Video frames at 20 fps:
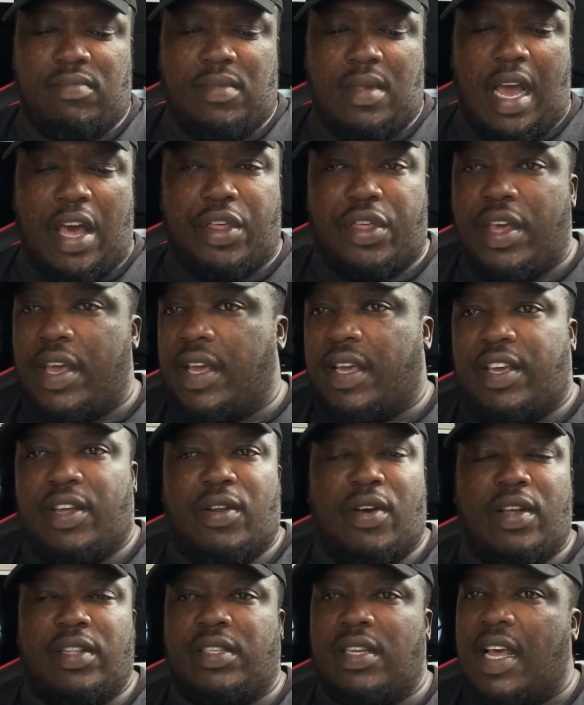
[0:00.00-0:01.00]
I think, you
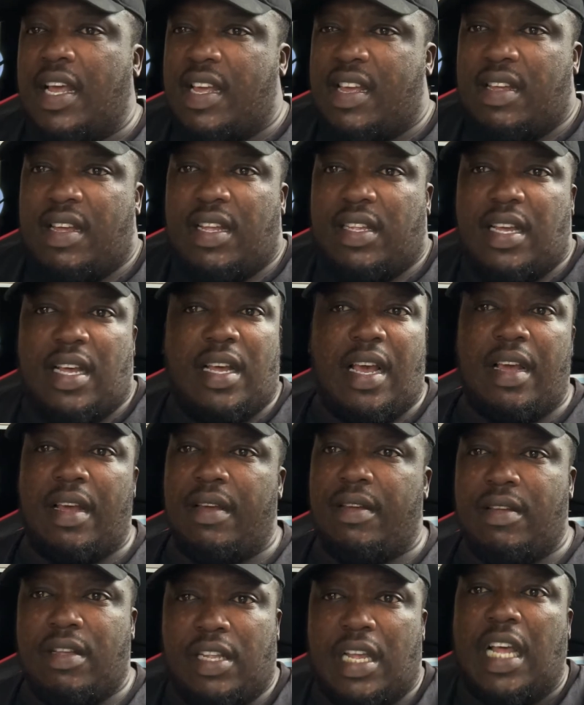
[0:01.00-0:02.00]
know,
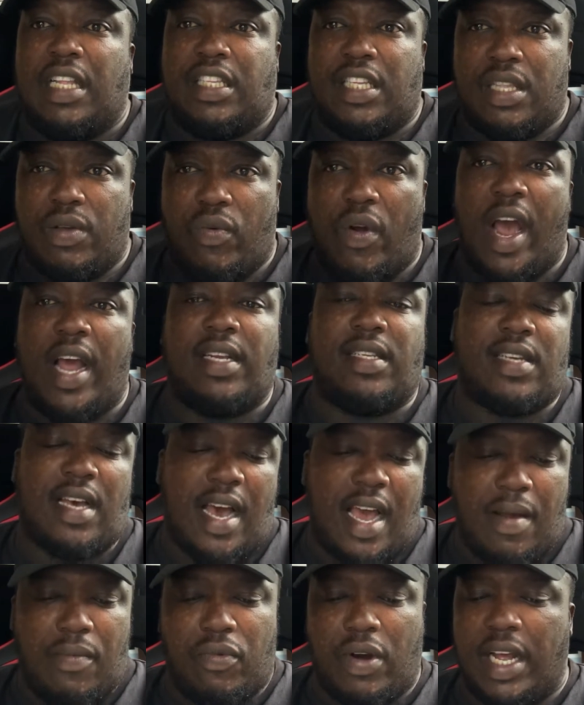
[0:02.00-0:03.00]
it's in the right
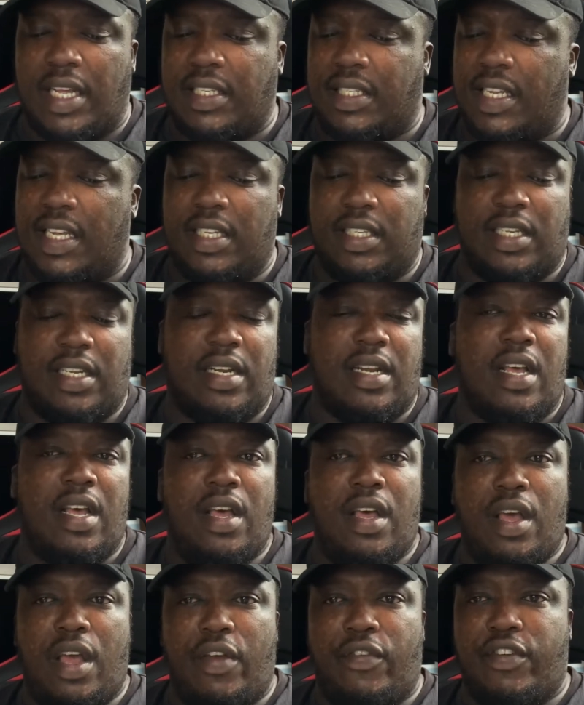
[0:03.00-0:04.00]
time, right season.
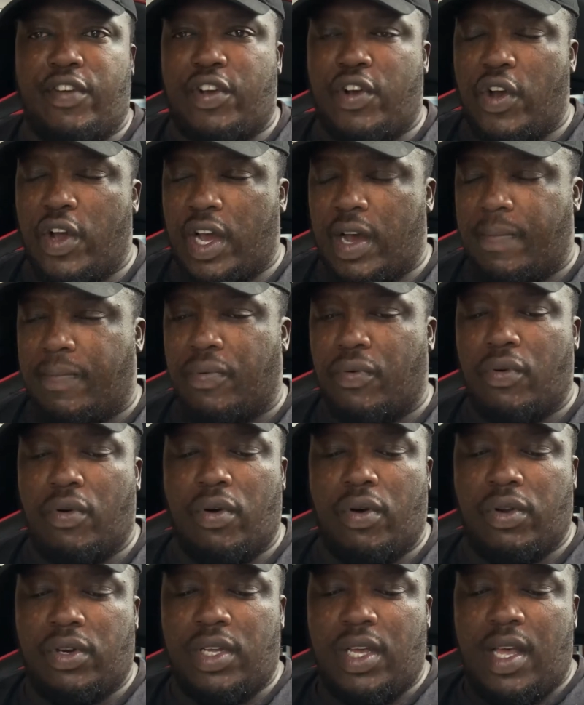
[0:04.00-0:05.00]
If you're going
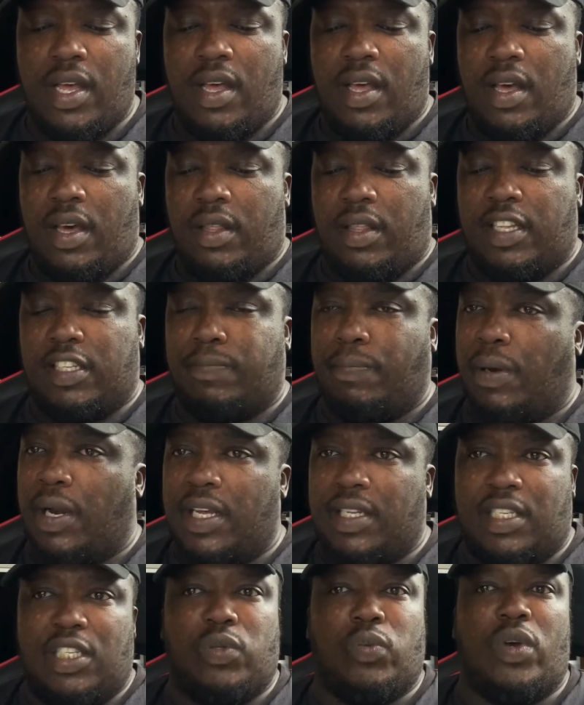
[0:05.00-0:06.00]
abroad, there's
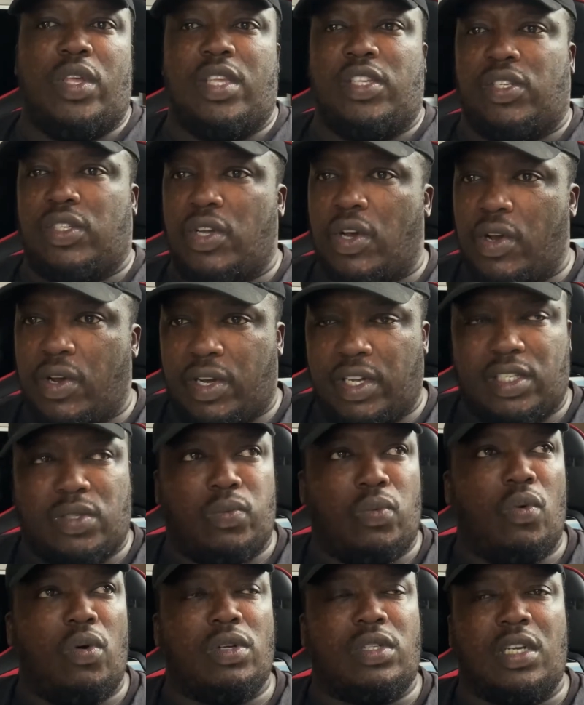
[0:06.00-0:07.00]
places where there's turquoise
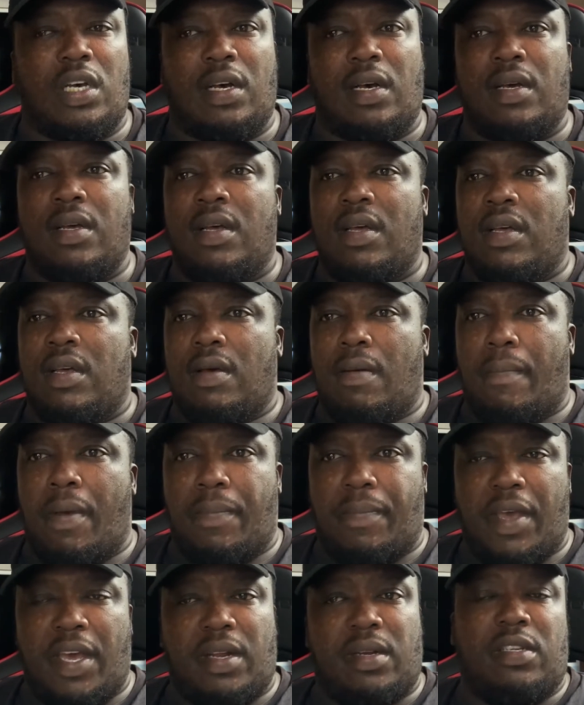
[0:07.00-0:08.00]
water,
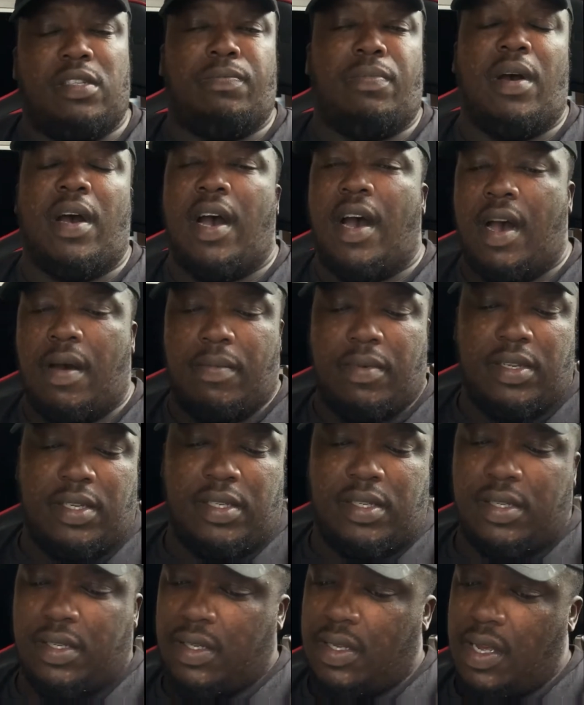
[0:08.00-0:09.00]
Barbados,
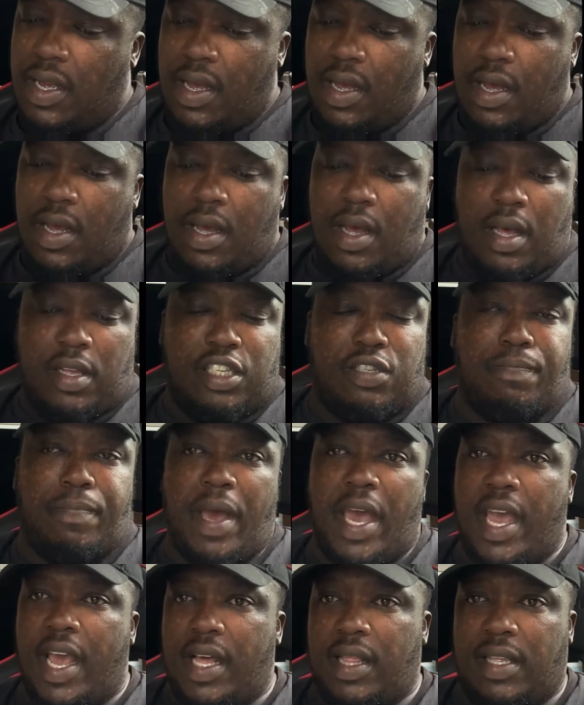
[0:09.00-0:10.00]
Bahamas,
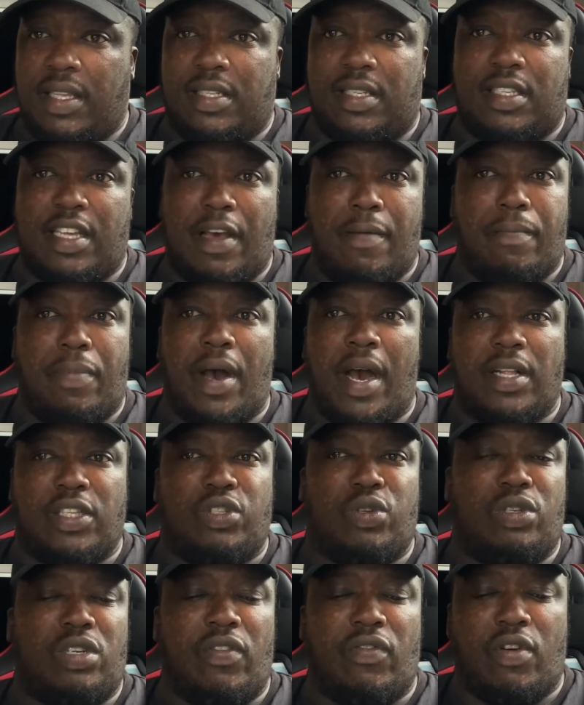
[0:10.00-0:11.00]
Spain, there's certain
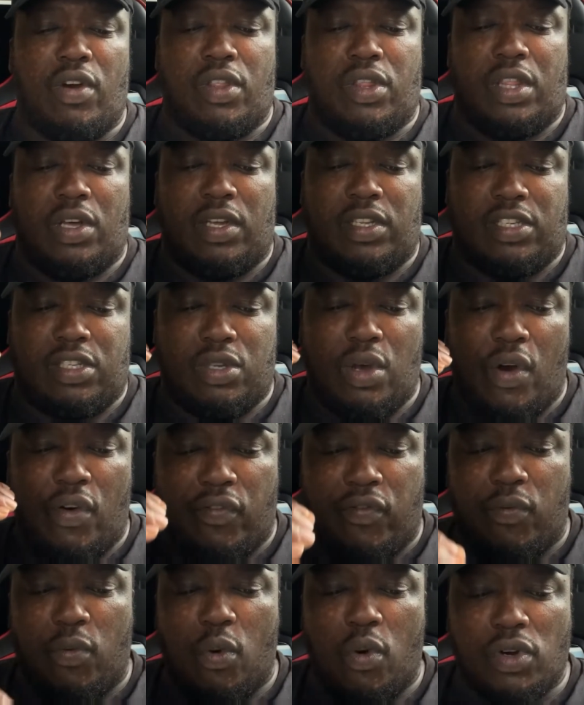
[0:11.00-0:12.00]
parts which have got that sort
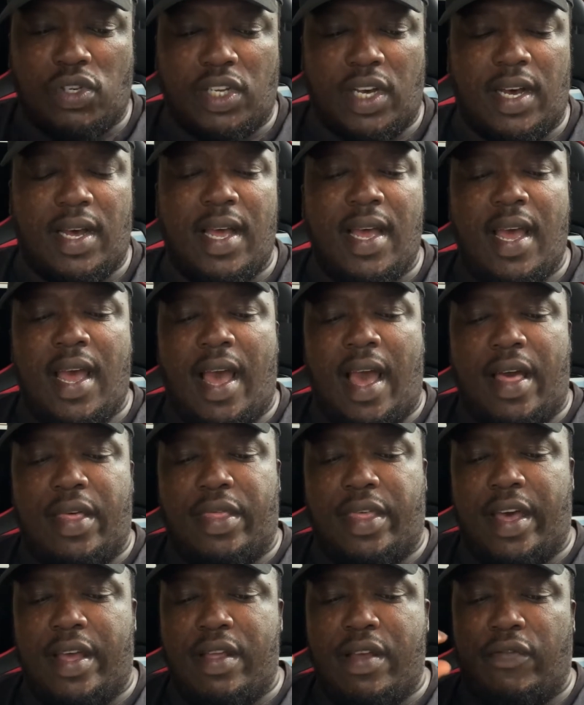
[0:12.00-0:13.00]
of water, and
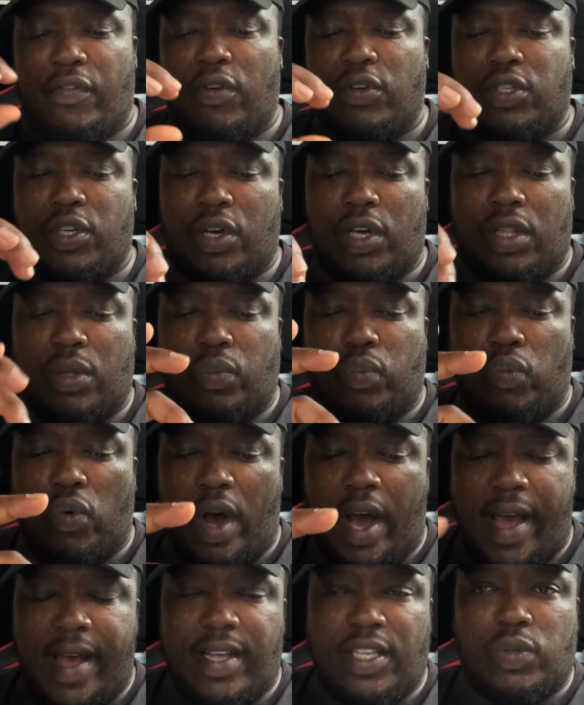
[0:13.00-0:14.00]
then you've also got the
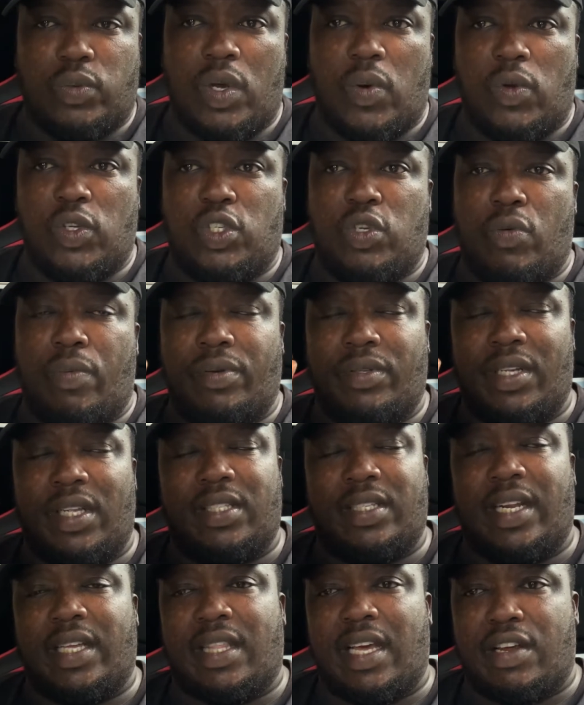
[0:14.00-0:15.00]
white as well, which
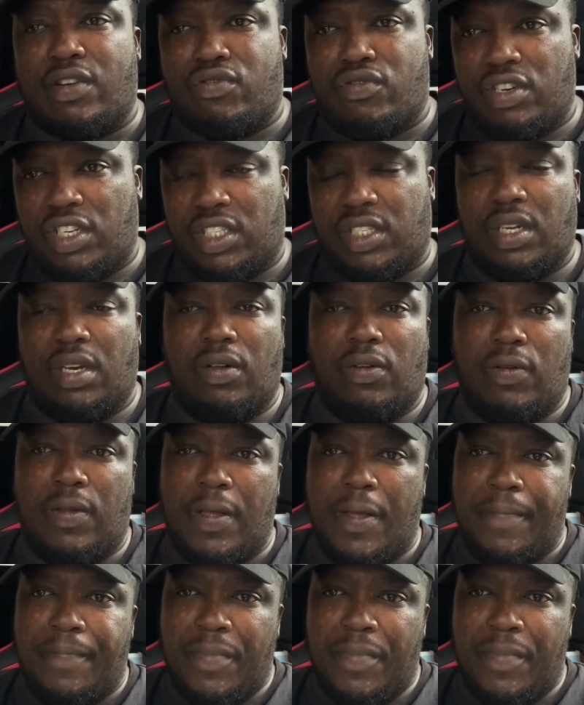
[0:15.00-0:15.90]
represents like that crystal,